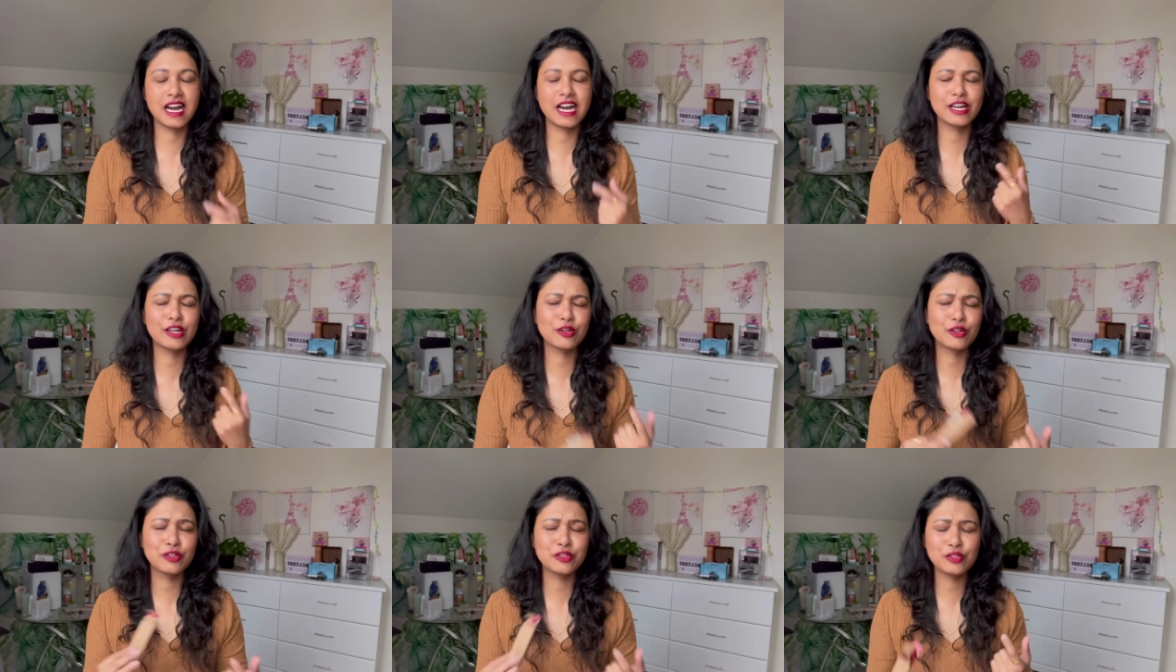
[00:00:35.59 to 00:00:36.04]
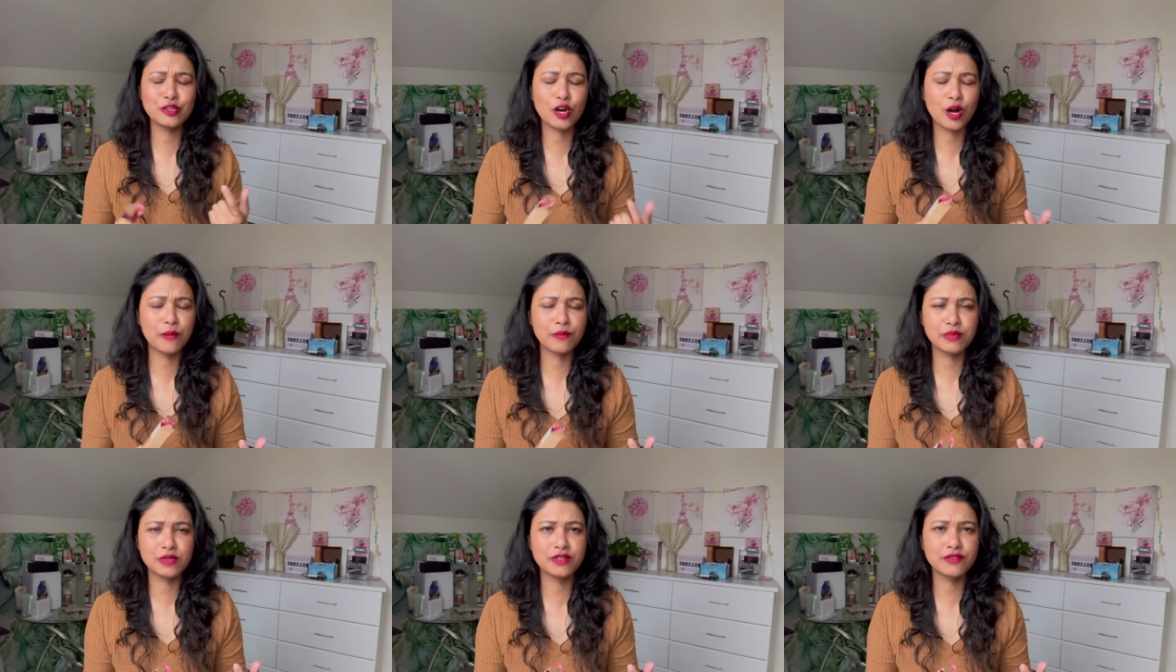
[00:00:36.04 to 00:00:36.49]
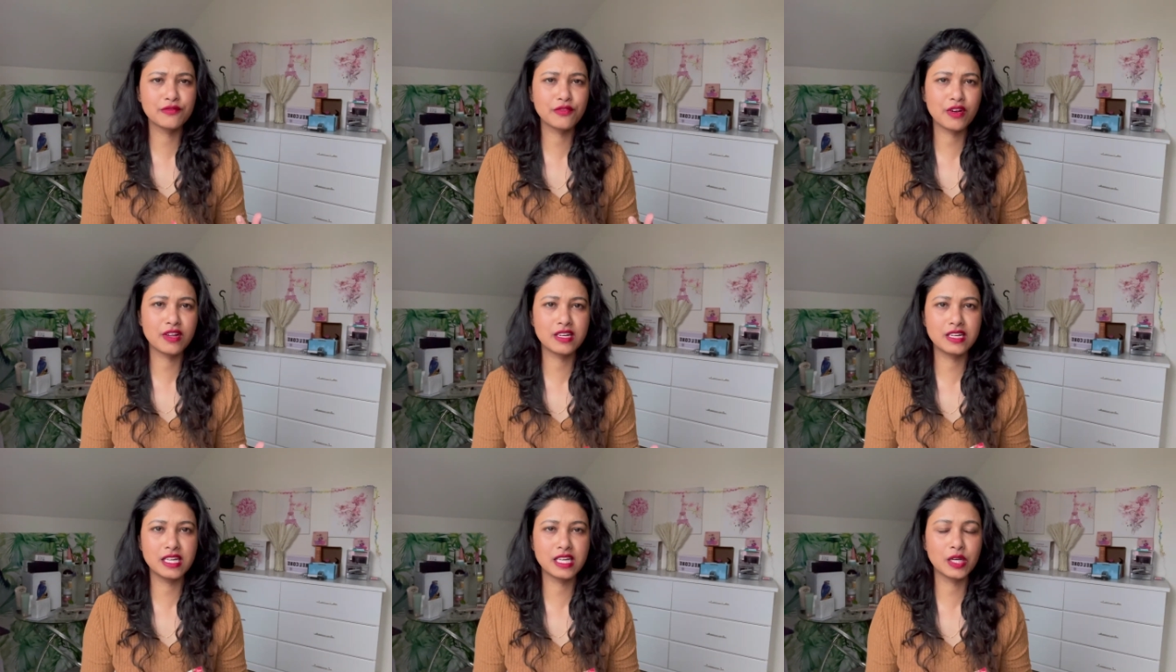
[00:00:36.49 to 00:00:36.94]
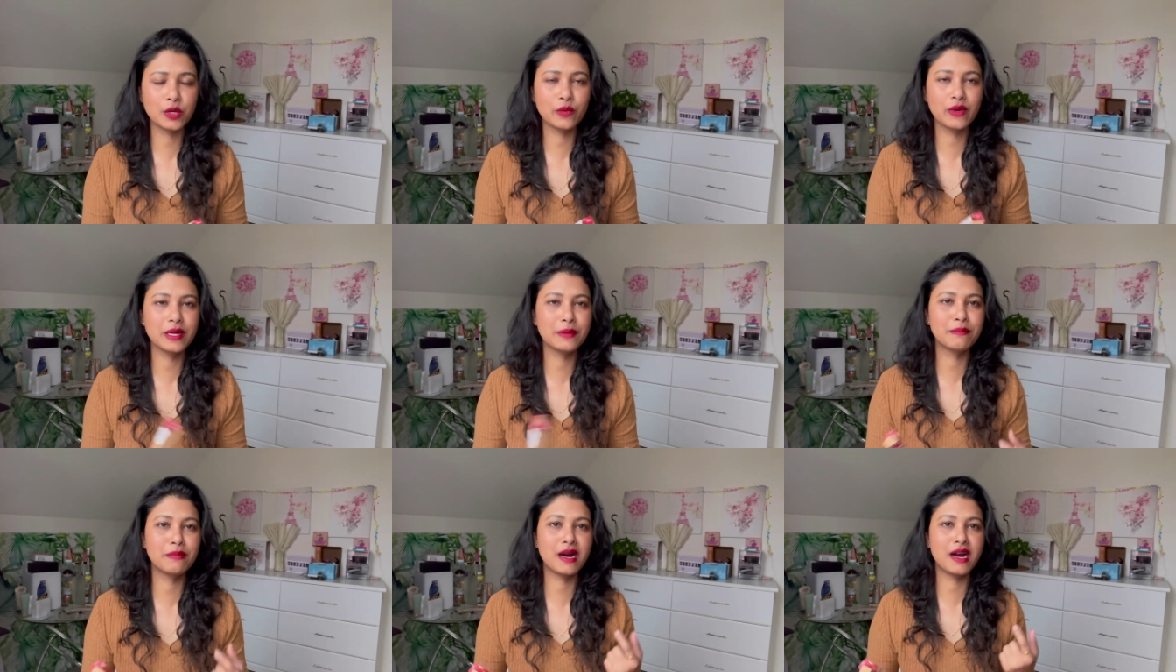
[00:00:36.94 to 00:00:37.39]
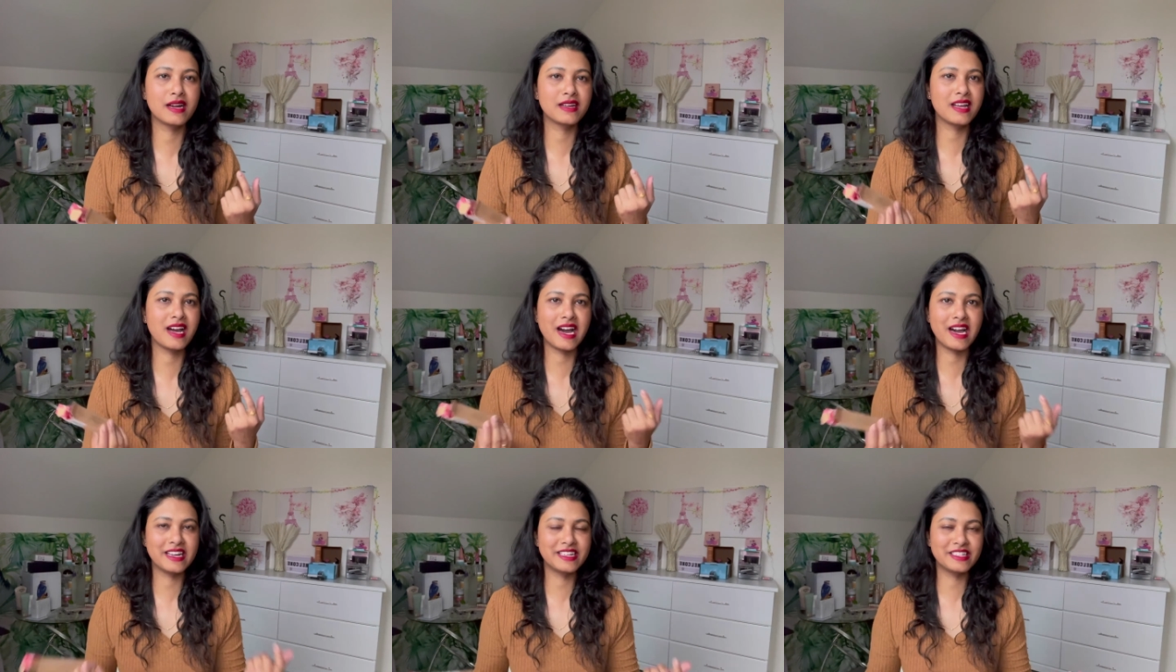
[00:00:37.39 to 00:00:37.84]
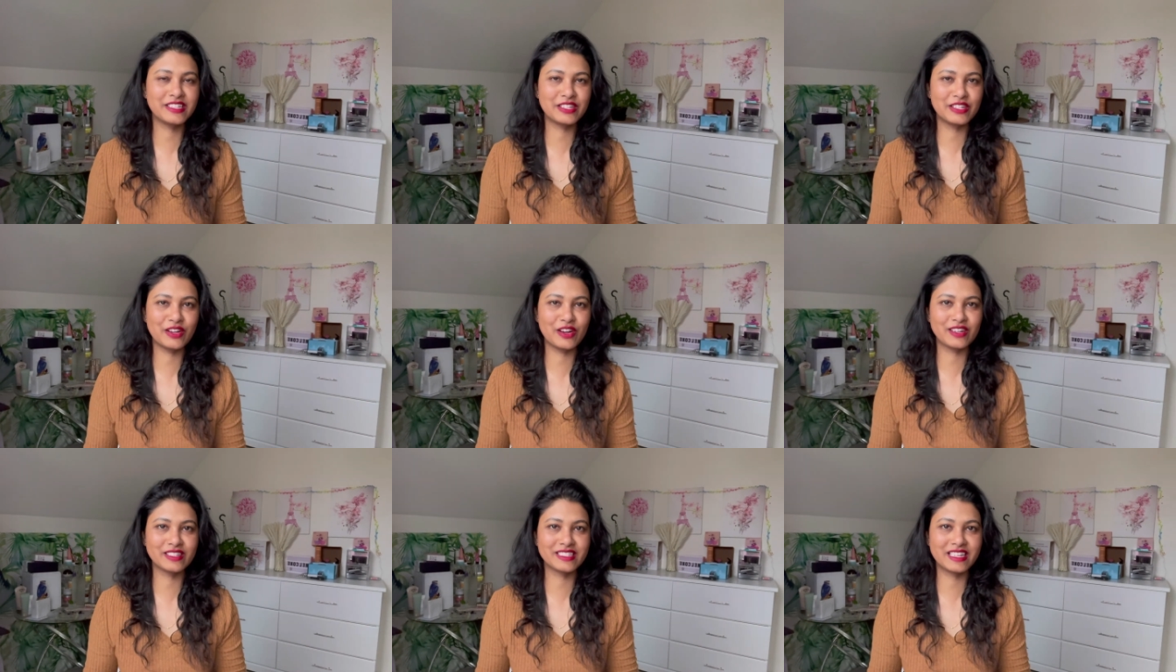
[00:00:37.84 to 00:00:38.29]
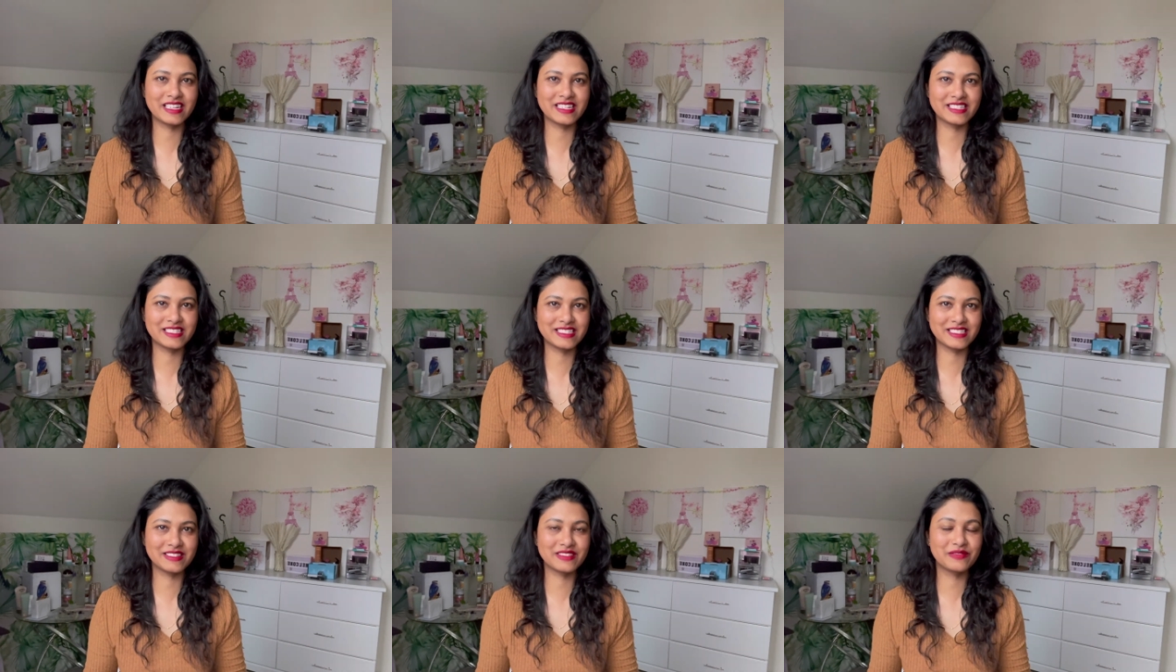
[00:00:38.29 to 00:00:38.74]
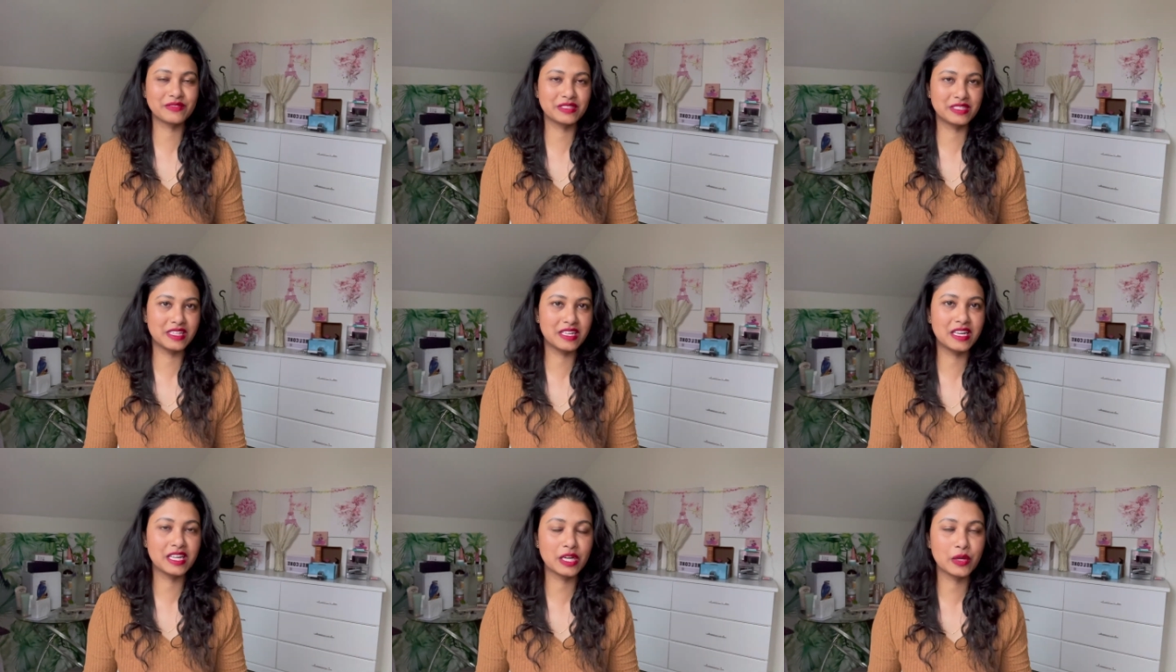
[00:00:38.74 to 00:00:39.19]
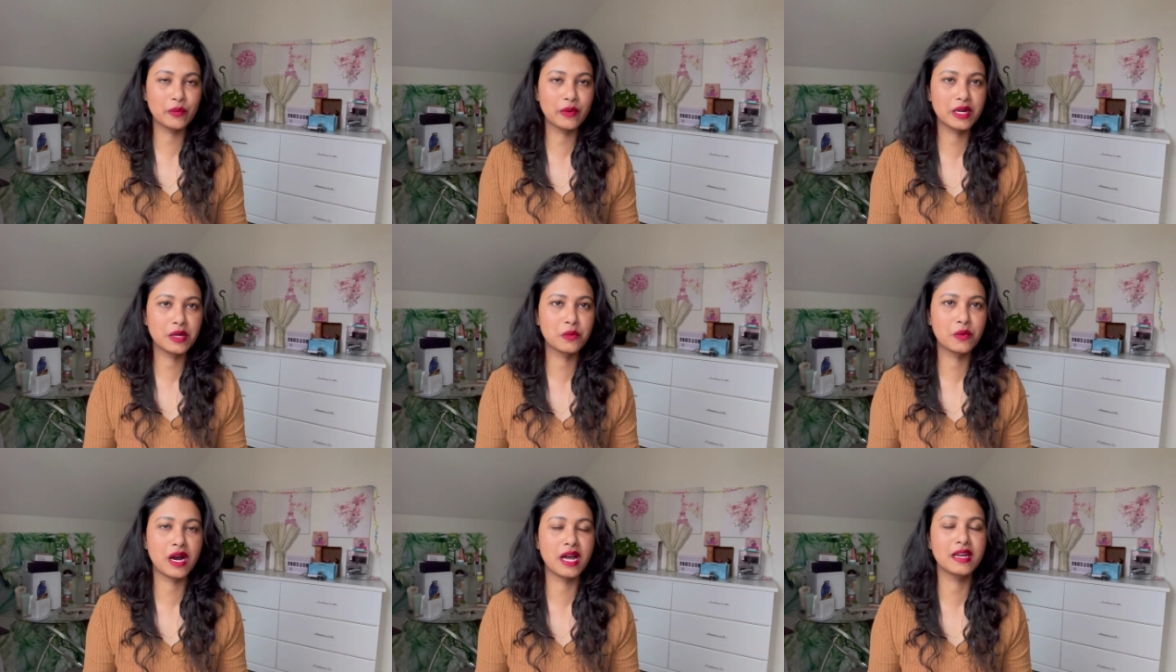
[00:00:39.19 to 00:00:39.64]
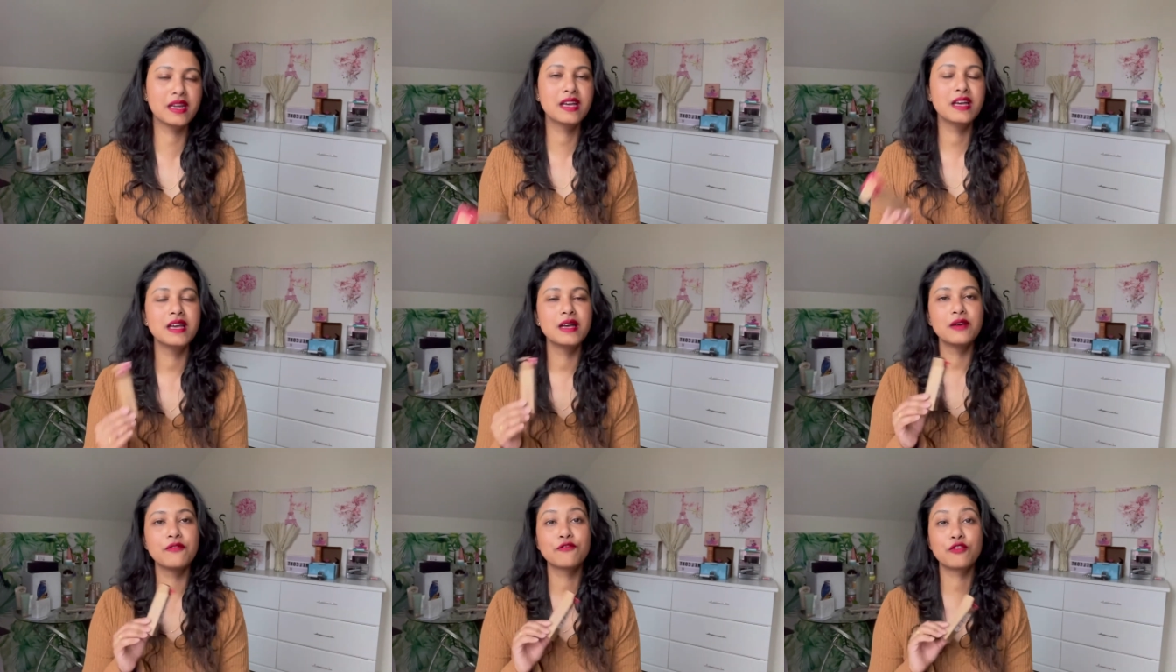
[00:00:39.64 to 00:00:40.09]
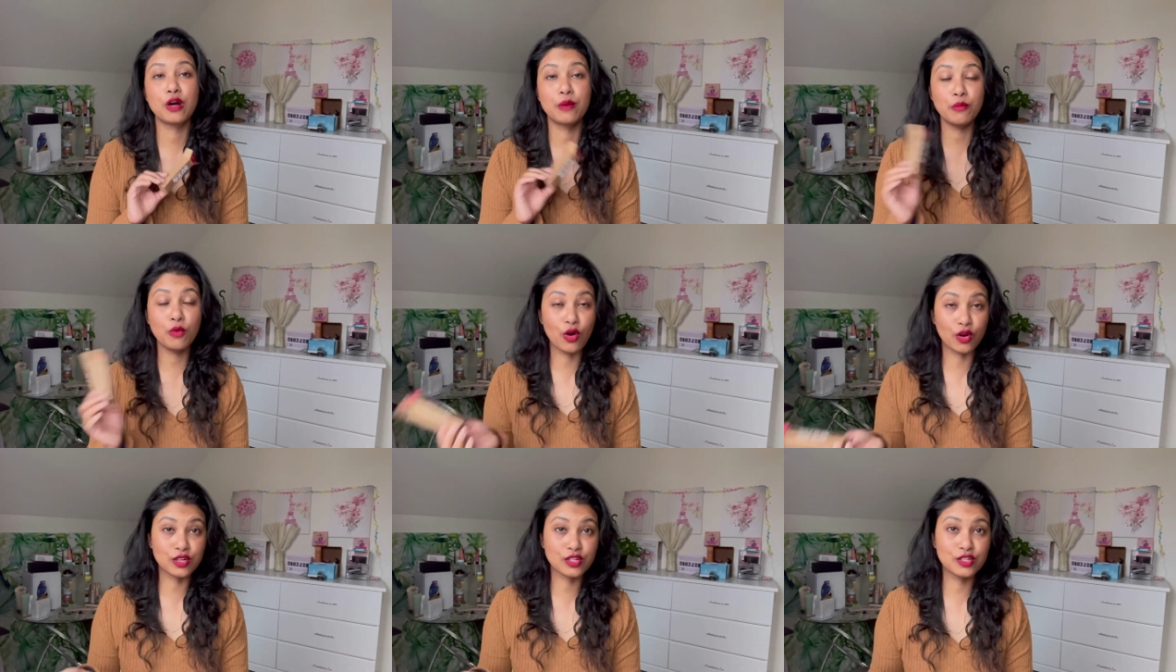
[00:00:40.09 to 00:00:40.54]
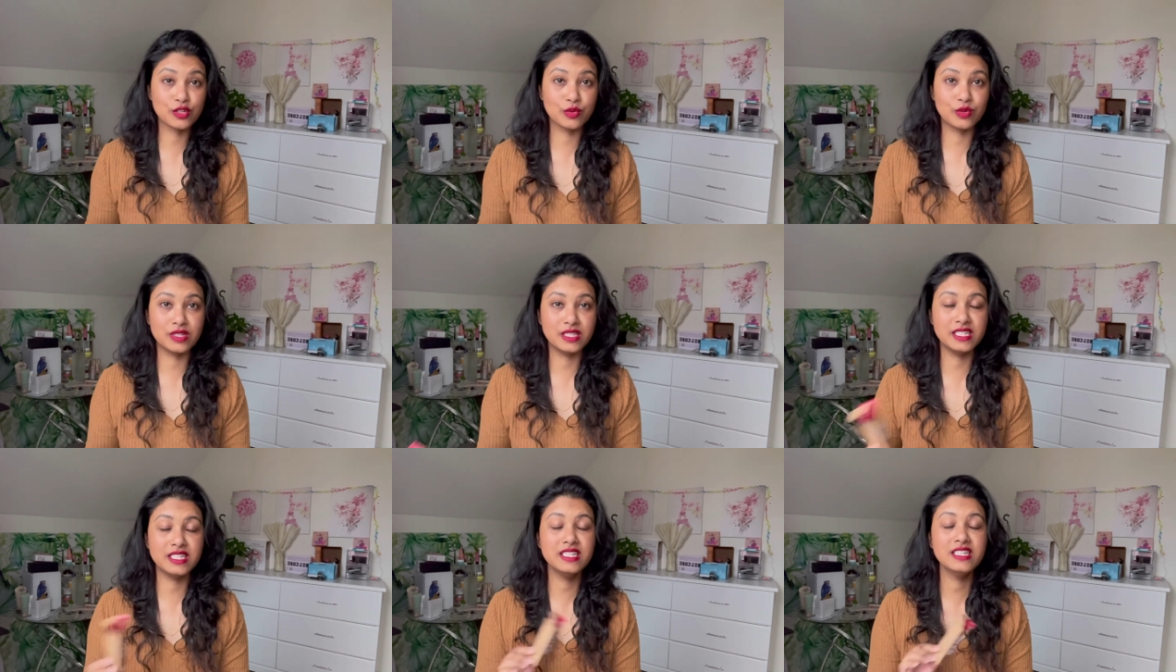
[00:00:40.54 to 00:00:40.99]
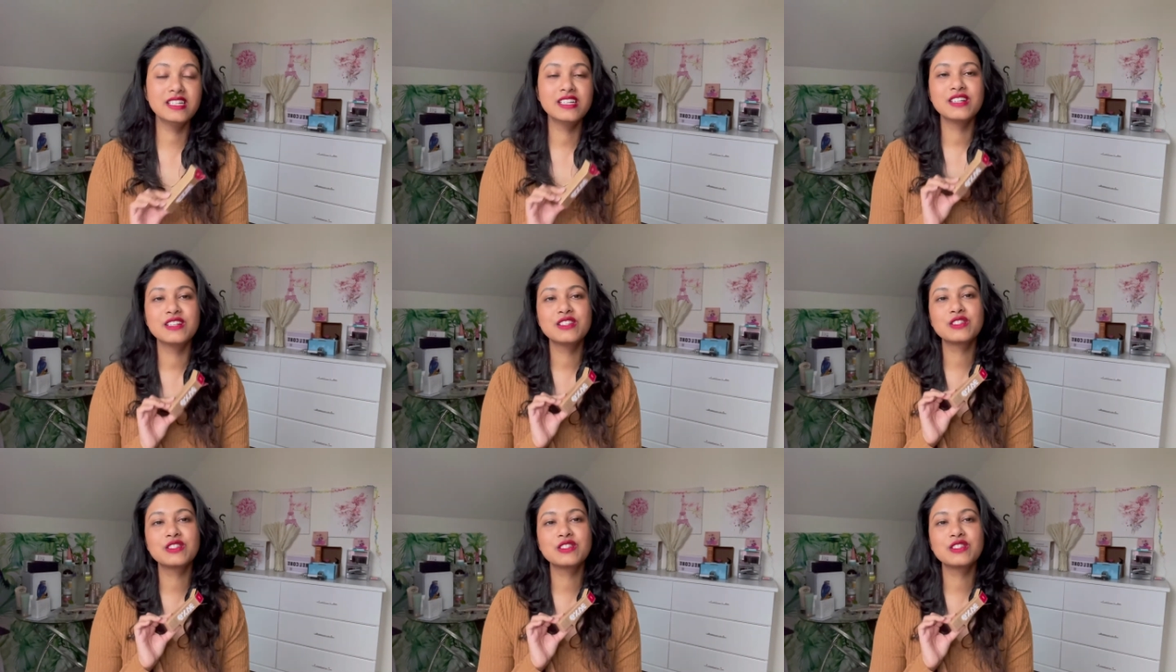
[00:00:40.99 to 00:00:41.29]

I also opted for liquid, but I did not get the liquid one from Octoly.